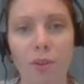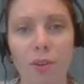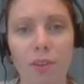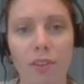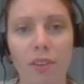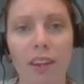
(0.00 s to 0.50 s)

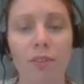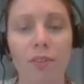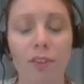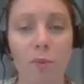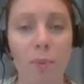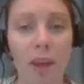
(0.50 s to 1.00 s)
that you
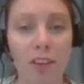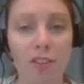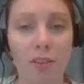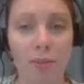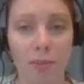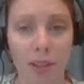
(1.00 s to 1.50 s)
respect your
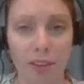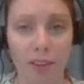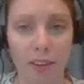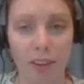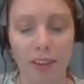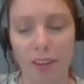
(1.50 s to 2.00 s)

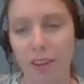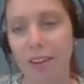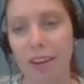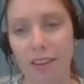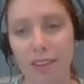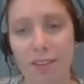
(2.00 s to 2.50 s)
reader
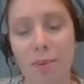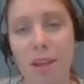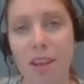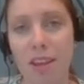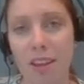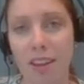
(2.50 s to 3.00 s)
to
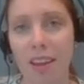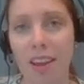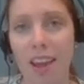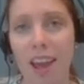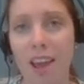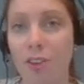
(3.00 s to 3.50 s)
be
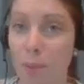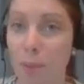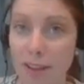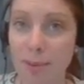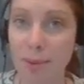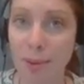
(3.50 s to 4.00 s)
a
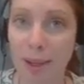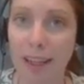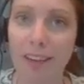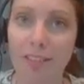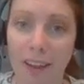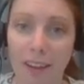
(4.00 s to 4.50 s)
responsible and a
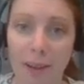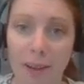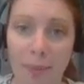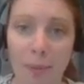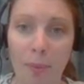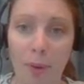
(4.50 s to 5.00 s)

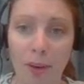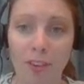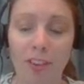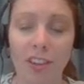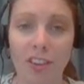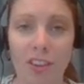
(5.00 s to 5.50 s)
valuable
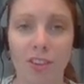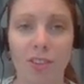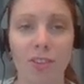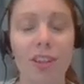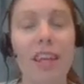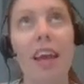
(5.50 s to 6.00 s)
person to
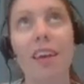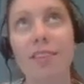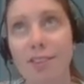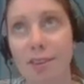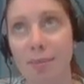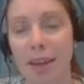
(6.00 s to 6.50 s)
you. Yes,
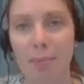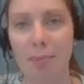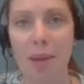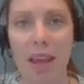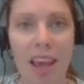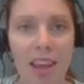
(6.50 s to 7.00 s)
you might
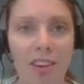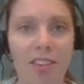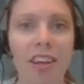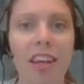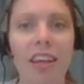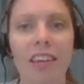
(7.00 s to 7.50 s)
be
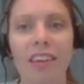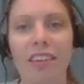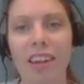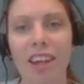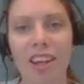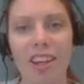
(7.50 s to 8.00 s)
angry and
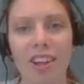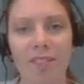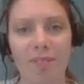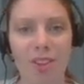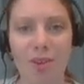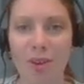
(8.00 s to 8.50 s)

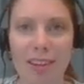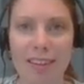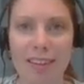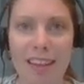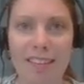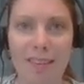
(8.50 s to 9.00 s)
you want to
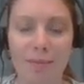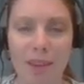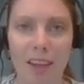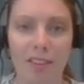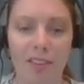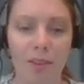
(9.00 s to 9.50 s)
say some
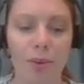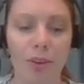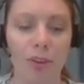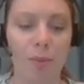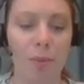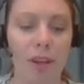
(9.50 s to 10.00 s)
nasty
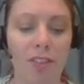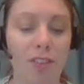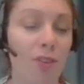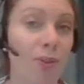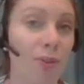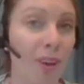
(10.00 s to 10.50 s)
words, but if
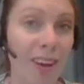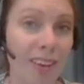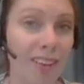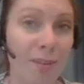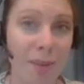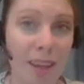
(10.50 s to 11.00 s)
you want
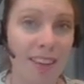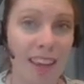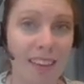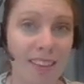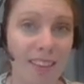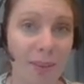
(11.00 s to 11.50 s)
to
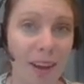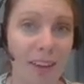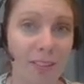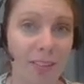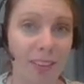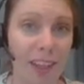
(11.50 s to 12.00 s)
maintain some kind
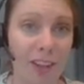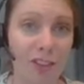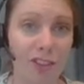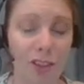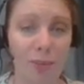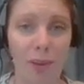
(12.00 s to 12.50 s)
of
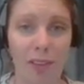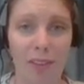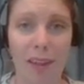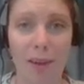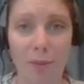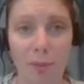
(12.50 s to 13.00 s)
relationship with
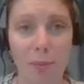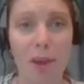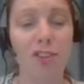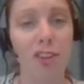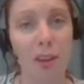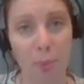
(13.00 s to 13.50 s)
them,
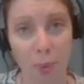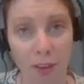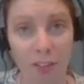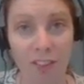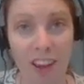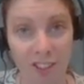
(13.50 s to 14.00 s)
especially
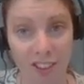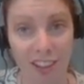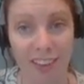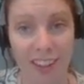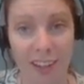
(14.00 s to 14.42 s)
professionally,